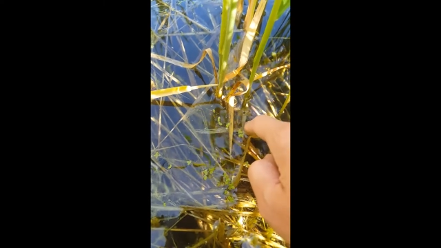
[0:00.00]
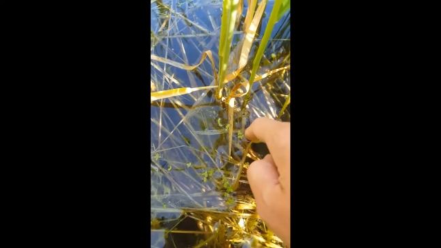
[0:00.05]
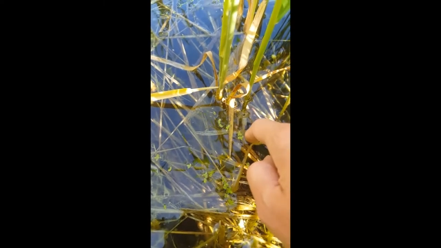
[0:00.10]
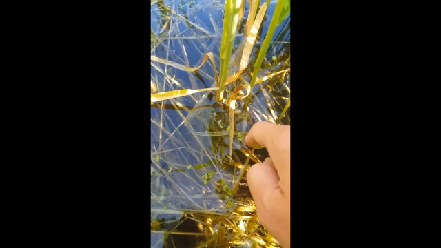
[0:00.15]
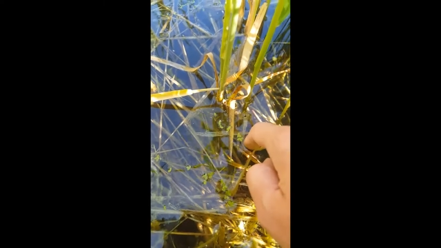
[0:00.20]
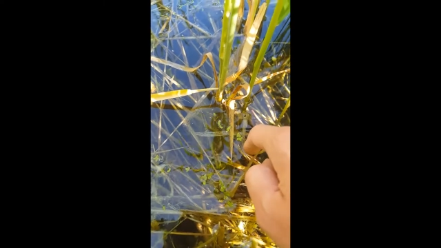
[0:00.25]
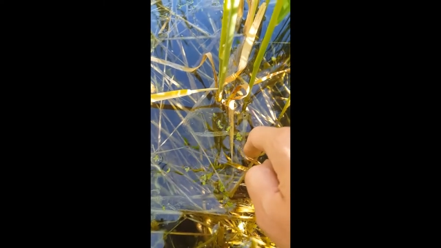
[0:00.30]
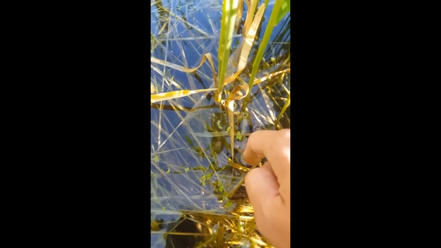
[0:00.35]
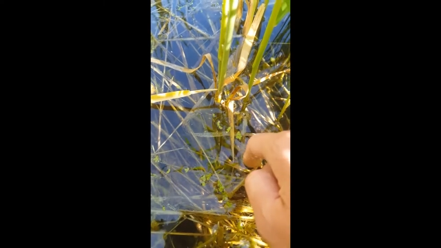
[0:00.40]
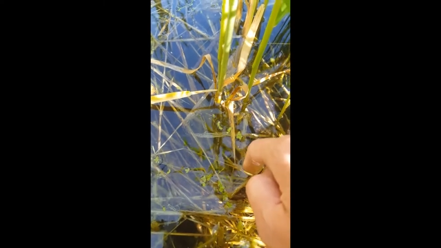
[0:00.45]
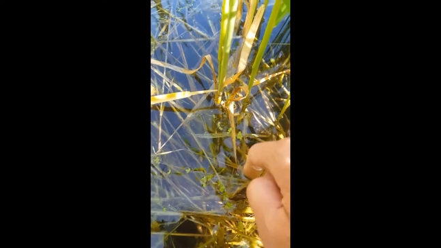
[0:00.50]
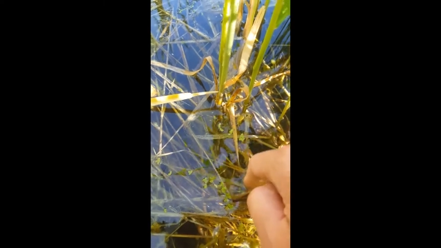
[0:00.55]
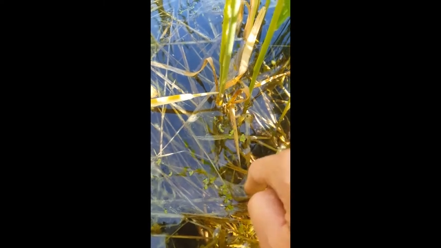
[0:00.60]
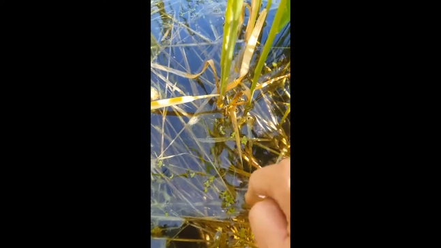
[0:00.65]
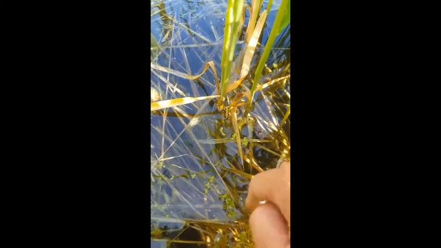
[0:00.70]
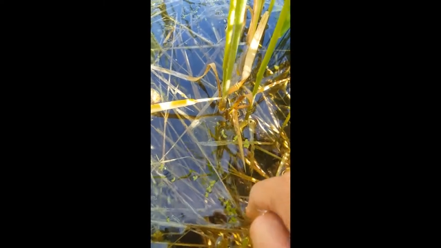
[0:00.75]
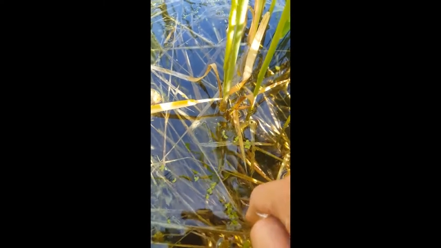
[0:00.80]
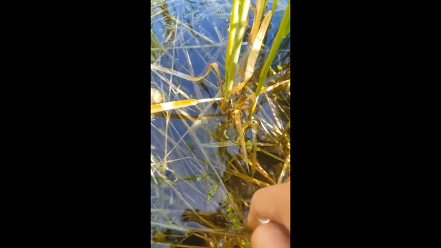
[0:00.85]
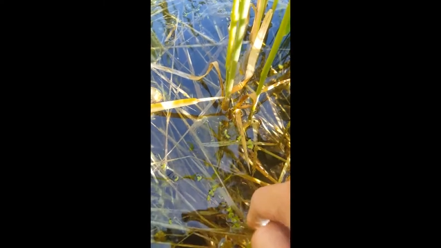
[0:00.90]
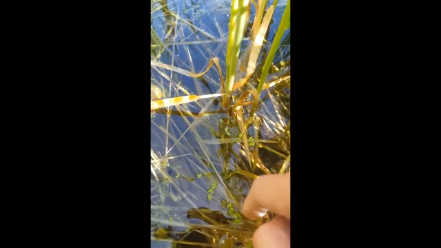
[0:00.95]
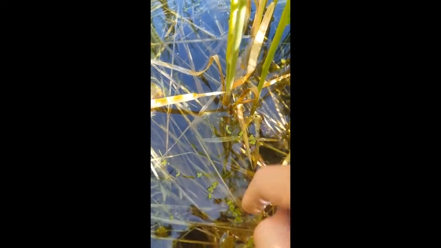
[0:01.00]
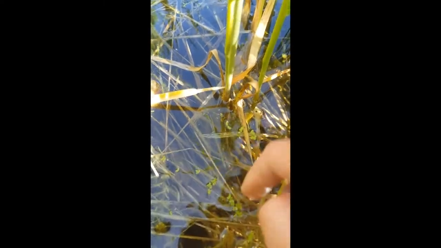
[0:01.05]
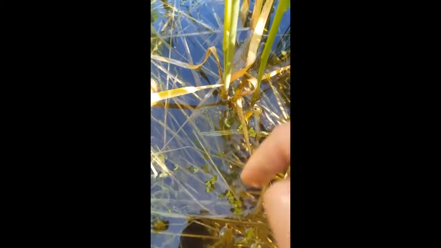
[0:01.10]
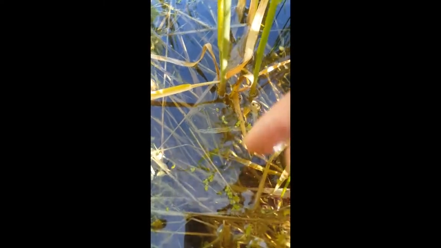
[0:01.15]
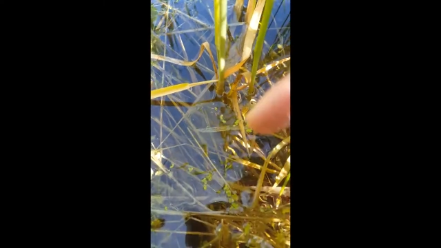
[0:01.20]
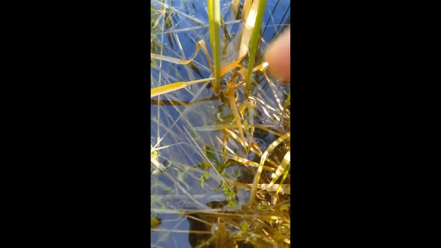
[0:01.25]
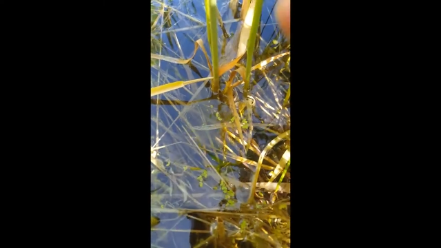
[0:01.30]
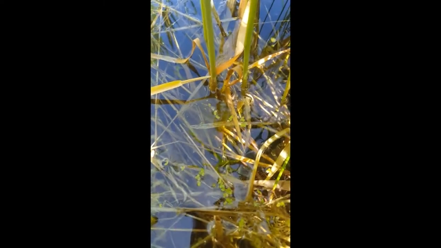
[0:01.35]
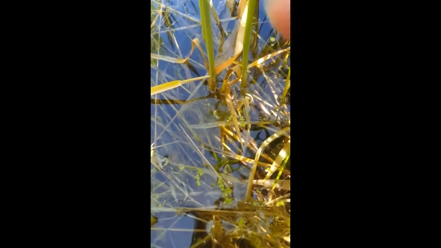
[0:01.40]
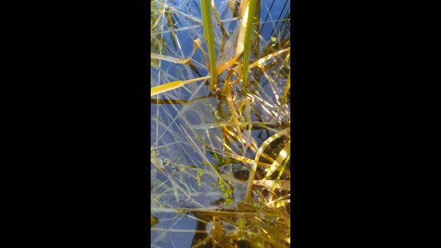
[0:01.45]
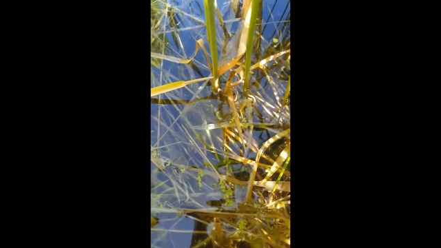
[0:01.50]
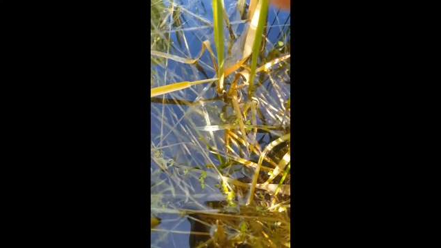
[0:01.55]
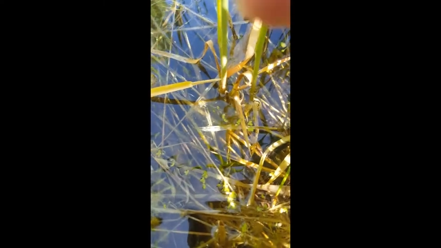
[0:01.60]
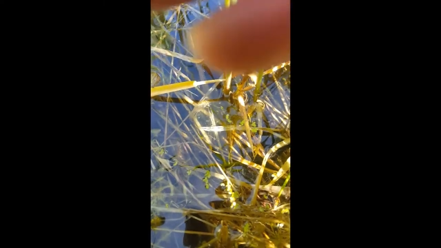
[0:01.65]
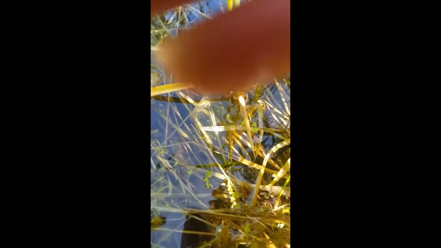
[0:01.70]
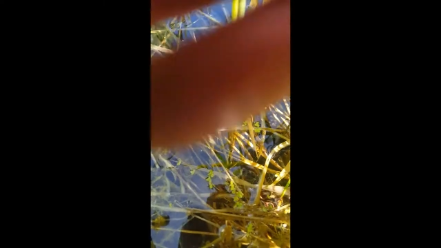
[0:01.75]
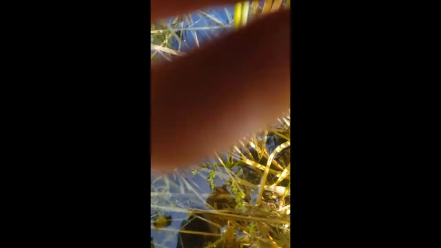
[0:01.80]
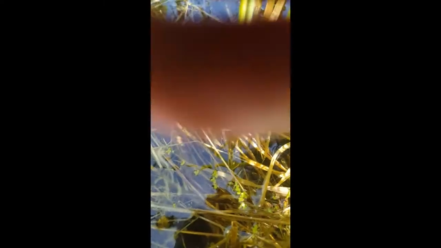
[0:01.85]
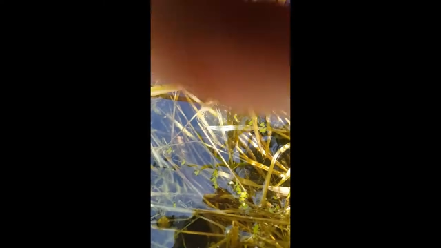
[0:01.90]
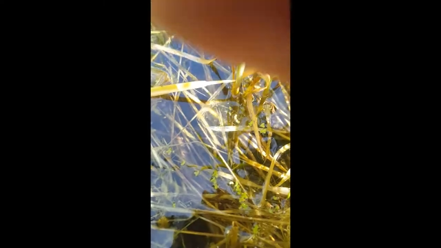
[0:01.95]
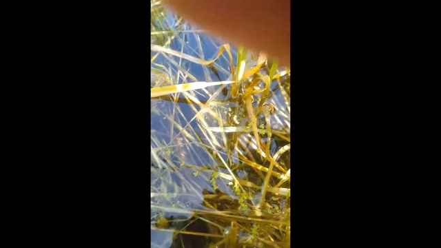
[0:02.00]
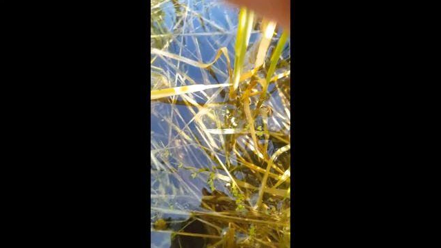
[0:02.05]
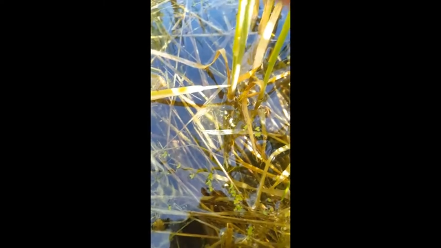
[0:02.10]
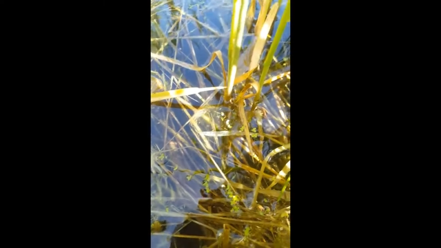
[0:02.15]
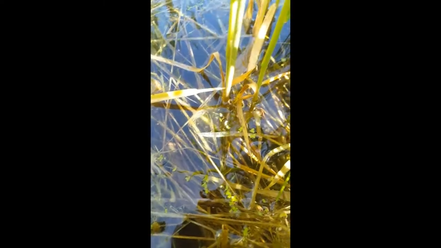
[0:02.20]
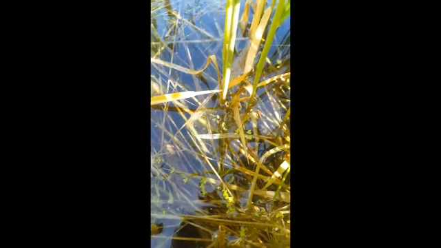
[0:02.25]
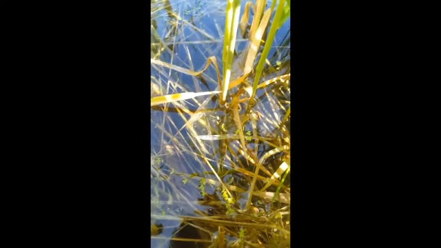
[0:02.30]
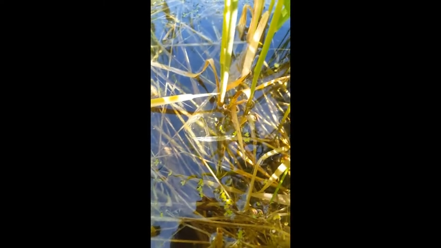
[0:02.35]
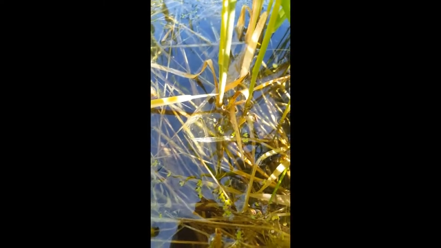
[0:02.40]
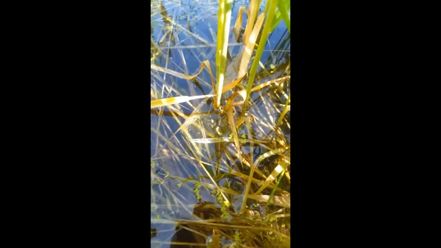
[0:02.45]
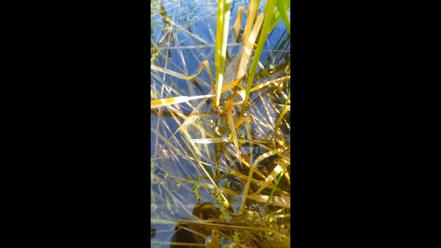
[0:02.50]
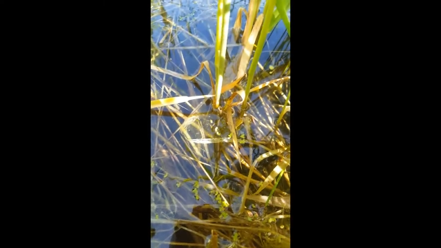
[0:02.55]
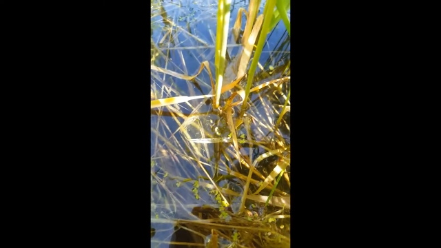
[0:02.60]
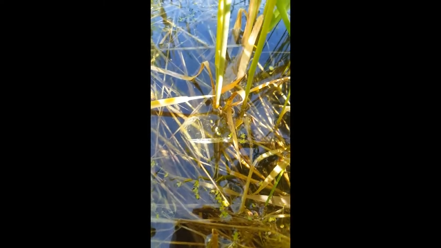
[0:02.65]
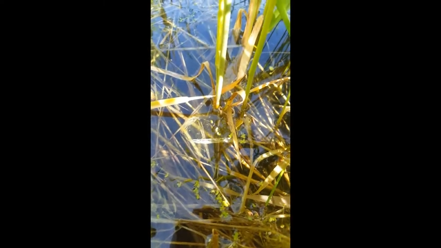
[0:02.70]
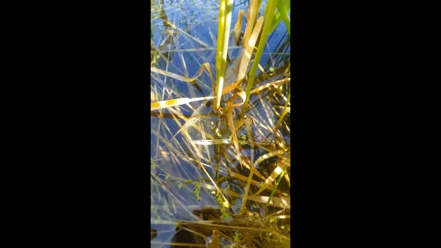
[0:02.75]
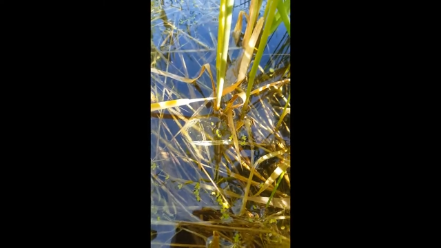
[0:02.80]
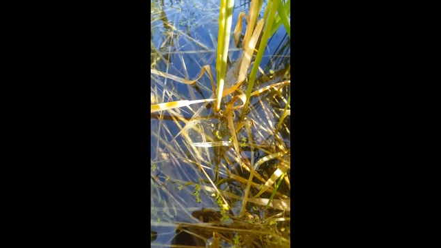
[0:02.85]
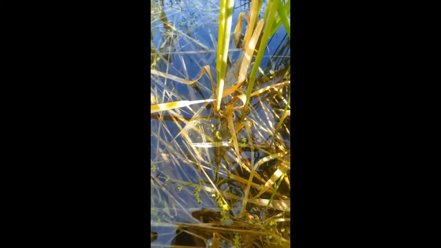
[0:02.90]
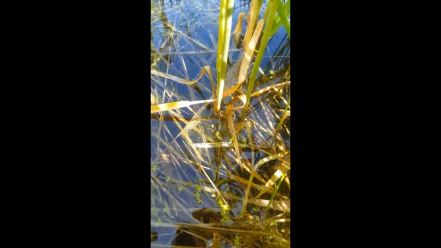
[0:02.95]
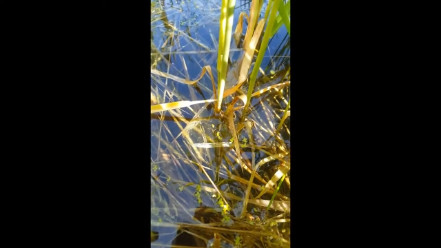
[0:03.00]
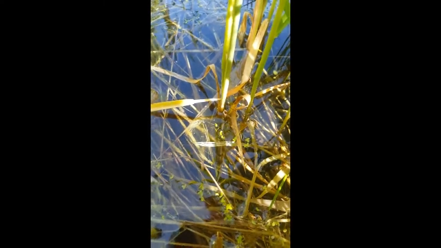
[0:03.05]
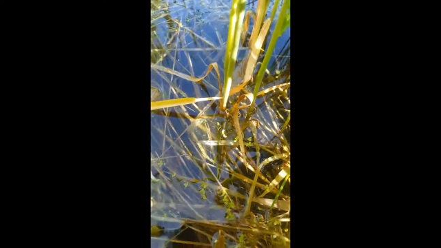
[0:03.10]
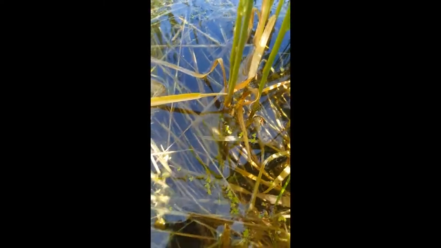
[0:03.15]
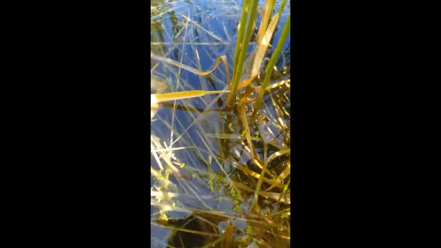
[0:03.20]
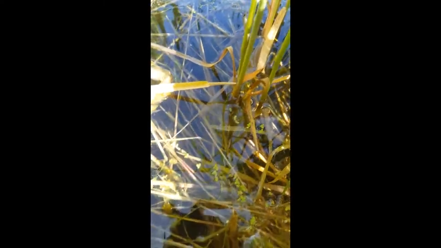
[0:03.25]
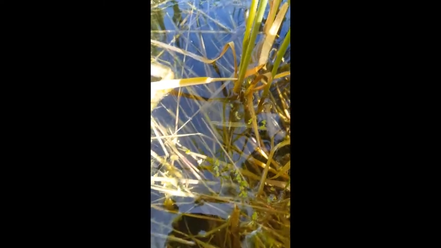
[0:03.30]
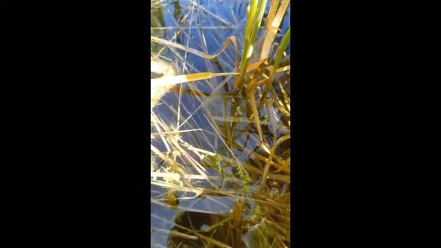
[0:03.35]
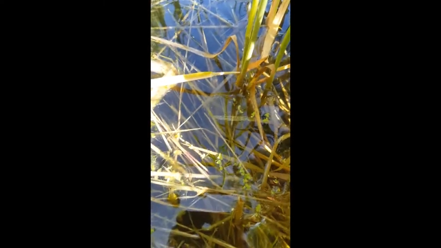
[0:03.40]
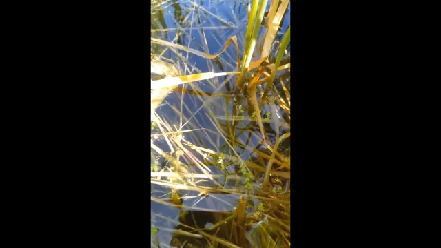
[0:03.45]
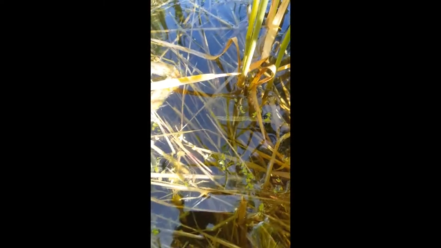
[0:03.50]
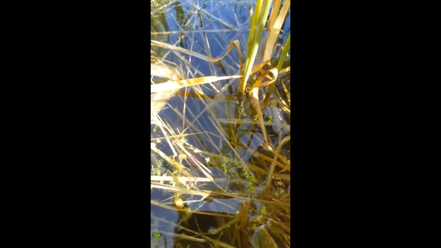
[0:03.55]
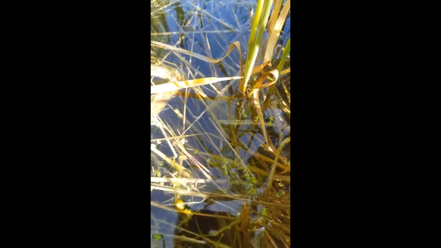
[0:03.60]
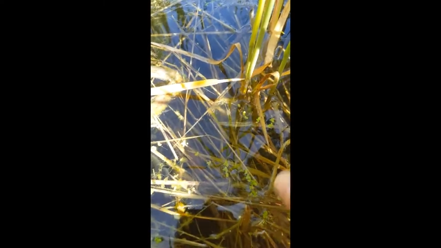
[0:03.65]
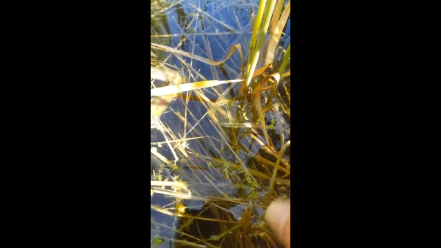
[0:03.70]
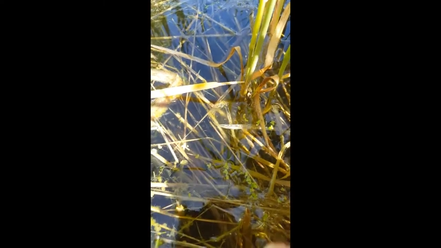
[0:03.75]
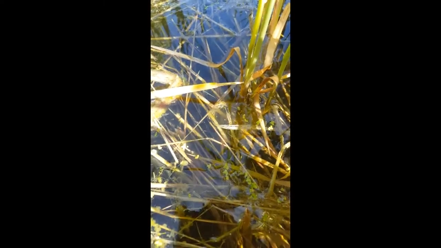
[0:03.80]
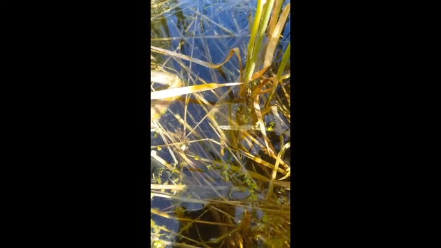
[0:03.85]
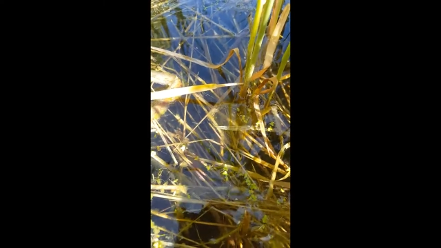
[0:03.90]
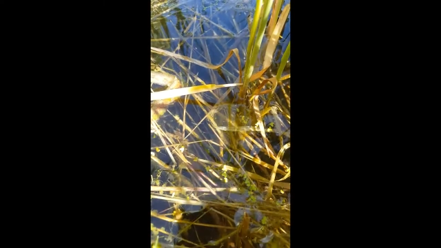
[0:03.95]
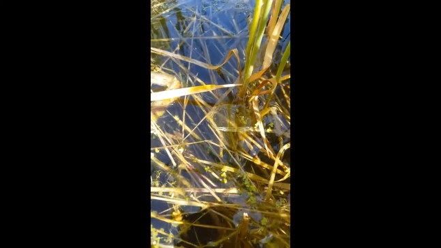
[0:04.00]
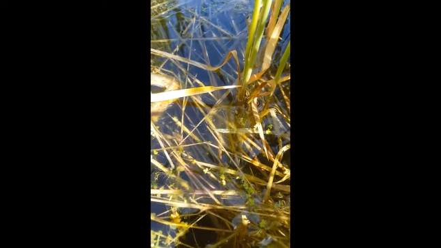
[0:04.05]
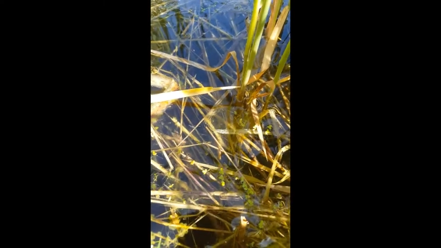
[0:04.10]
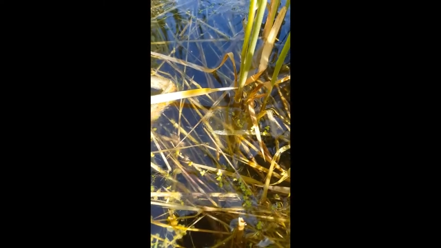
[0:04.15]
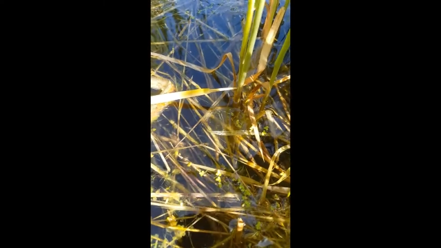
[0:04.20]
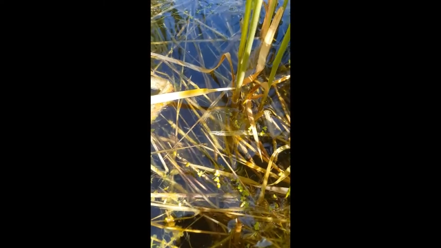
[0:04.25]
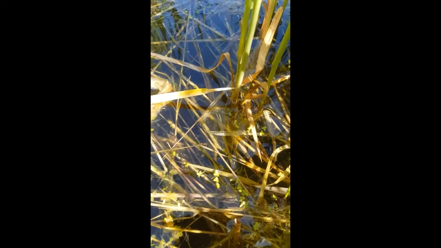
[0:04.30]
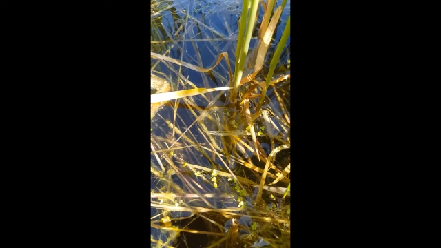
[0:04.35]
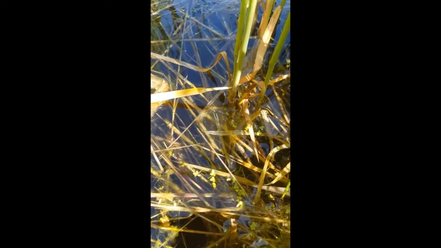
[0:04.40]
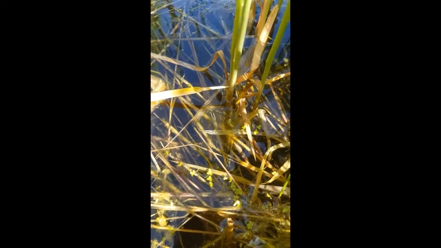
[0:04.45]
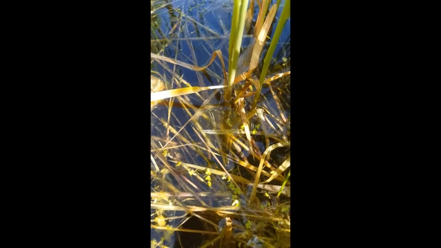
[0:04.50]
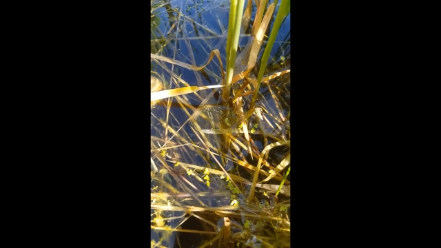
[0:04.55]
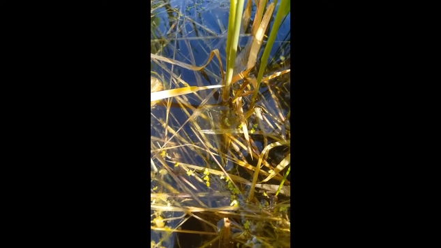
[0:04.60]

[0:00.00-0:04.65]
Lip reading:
(no speaker visible)